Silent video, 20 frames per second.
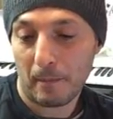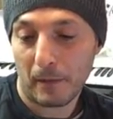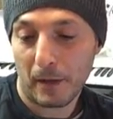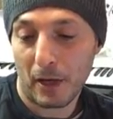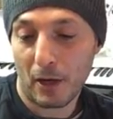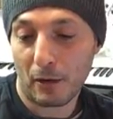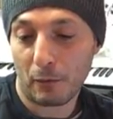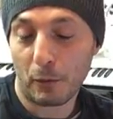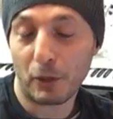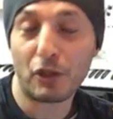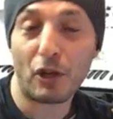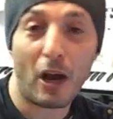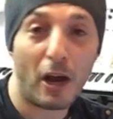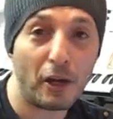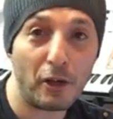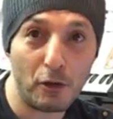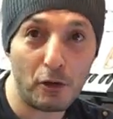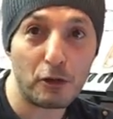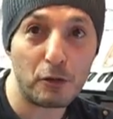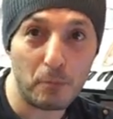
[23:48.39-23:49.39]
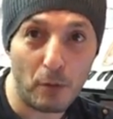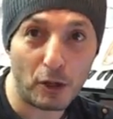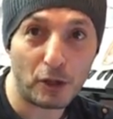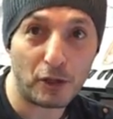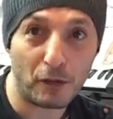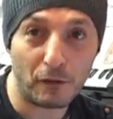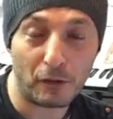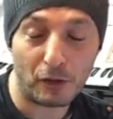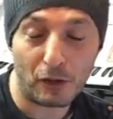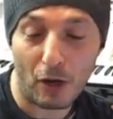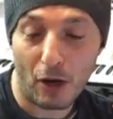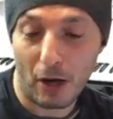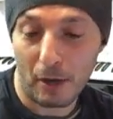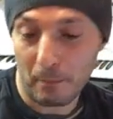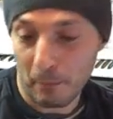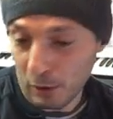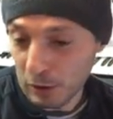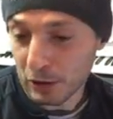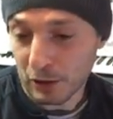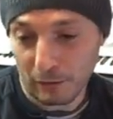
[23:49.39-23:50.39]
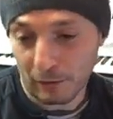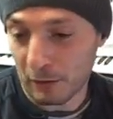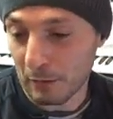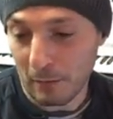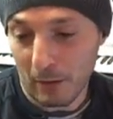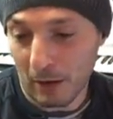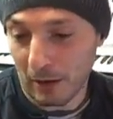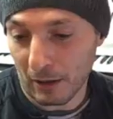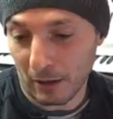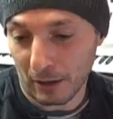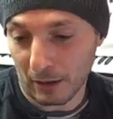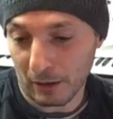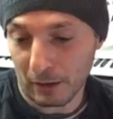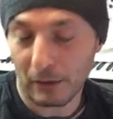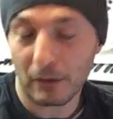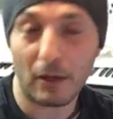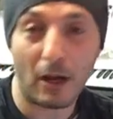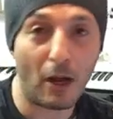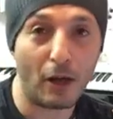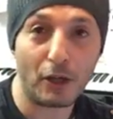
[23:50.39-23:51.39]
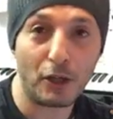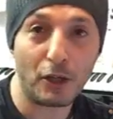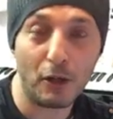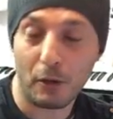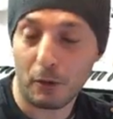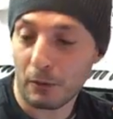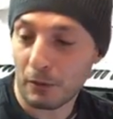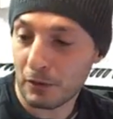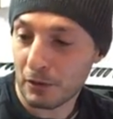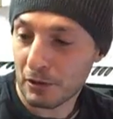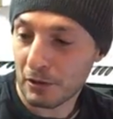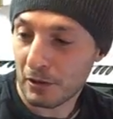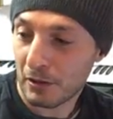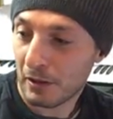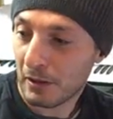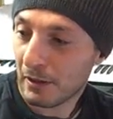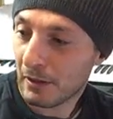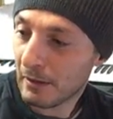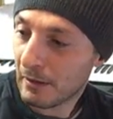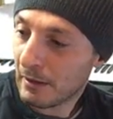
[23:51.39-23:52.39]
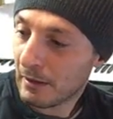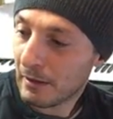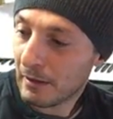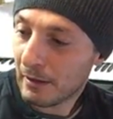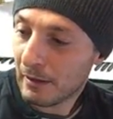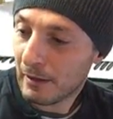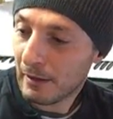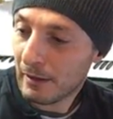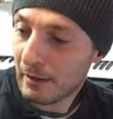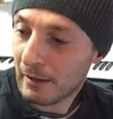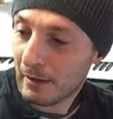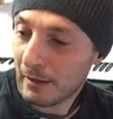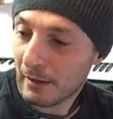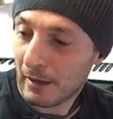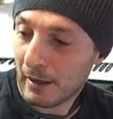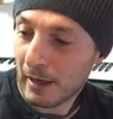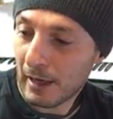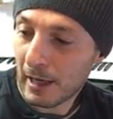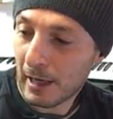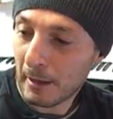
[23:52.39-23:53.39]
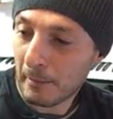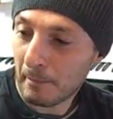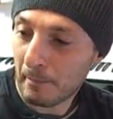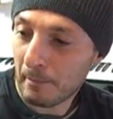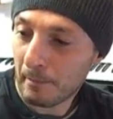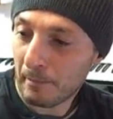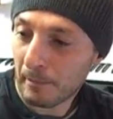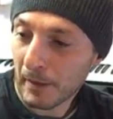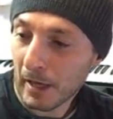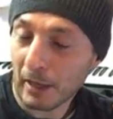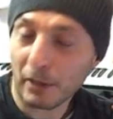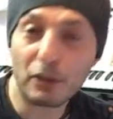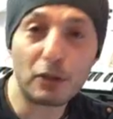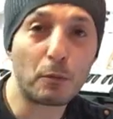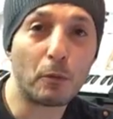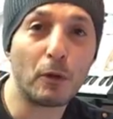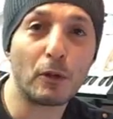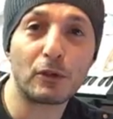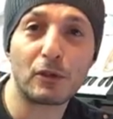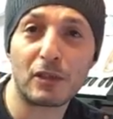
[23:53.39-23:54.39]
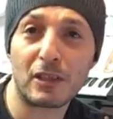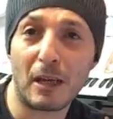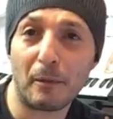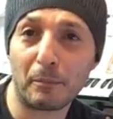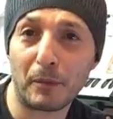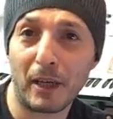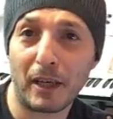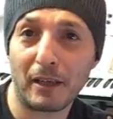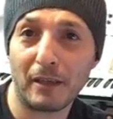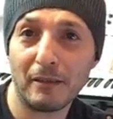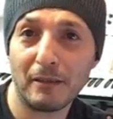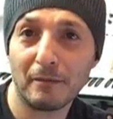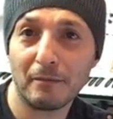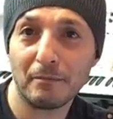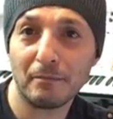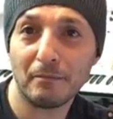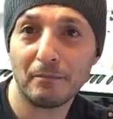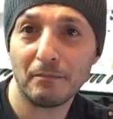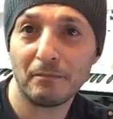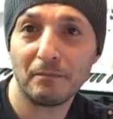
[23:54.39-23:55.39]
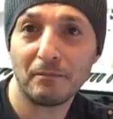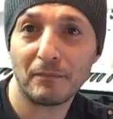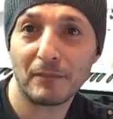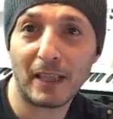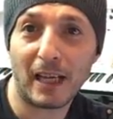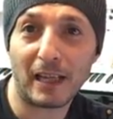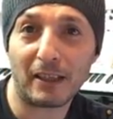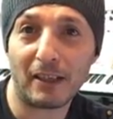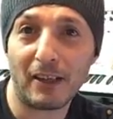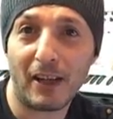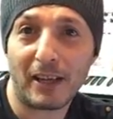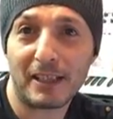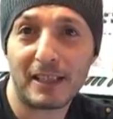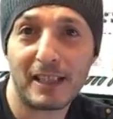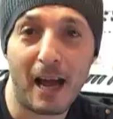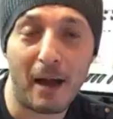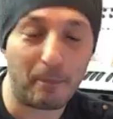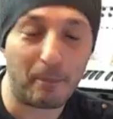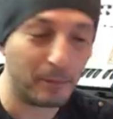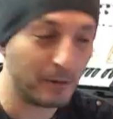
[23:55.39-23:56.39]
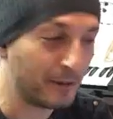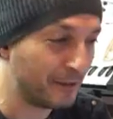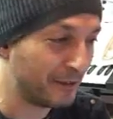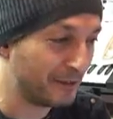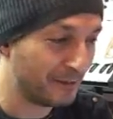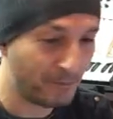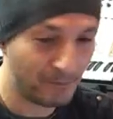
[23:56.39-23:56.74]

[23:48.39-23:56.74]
which I use most of the time, most of them are used. I just wanted something that lights up.